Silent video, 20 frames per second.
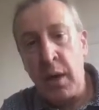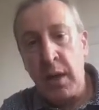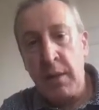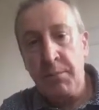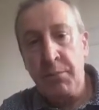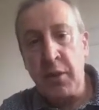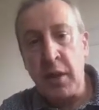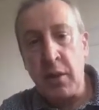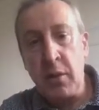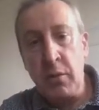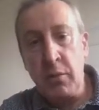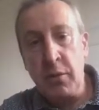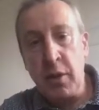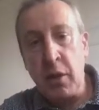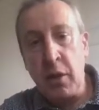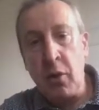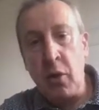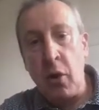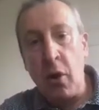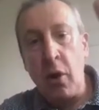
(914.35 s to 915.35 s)
the, the
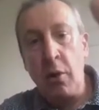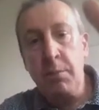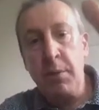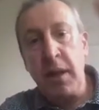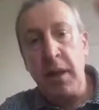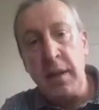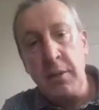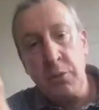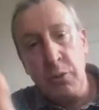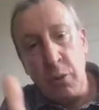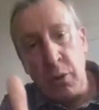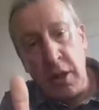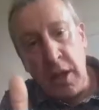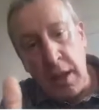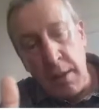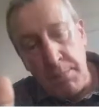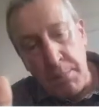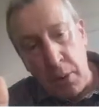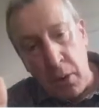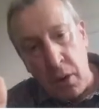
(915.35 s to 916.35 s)
goal being to
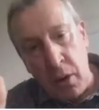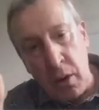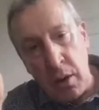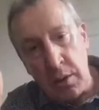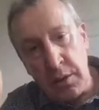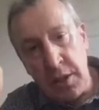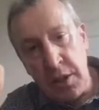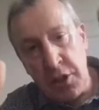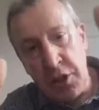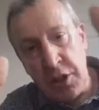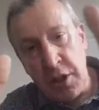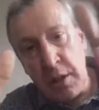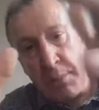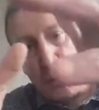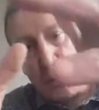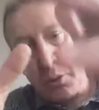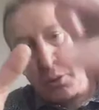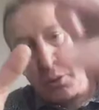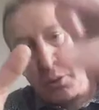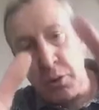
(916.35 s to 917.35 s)
keep all these ships
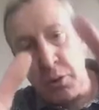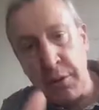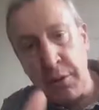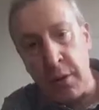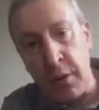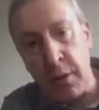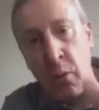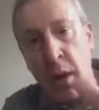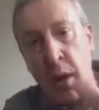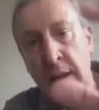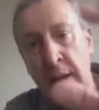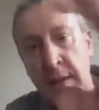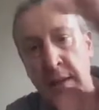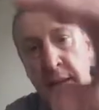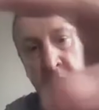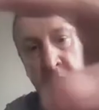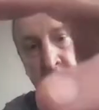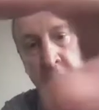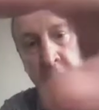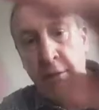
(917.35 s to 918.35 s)
together while
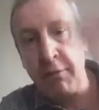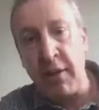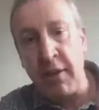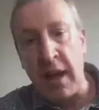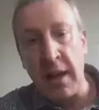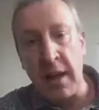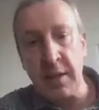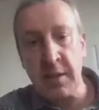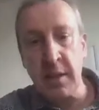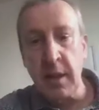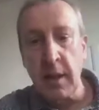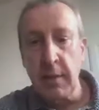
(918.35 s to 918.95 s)
they advance